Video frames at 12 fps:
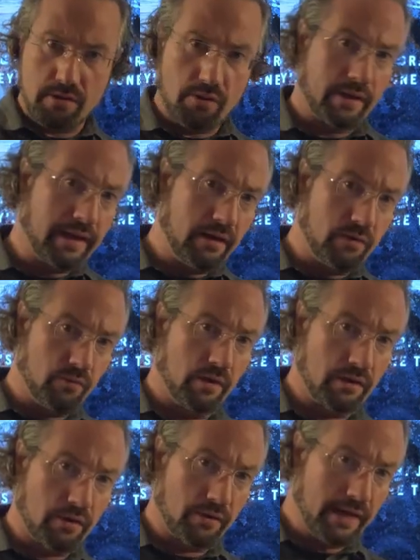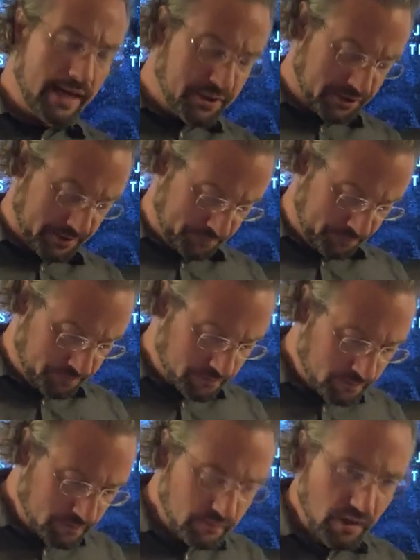located in one location?
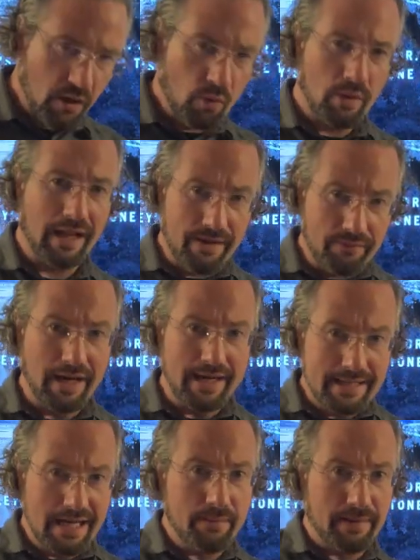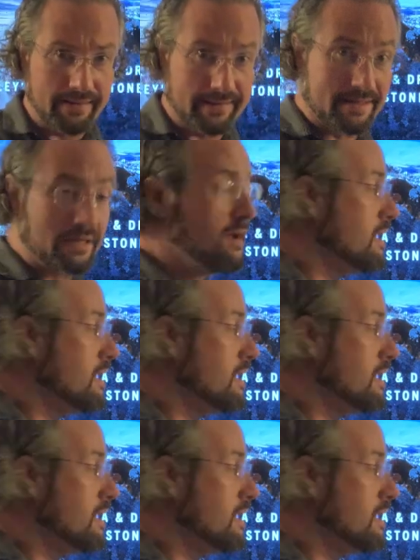Well, I have an idea about this.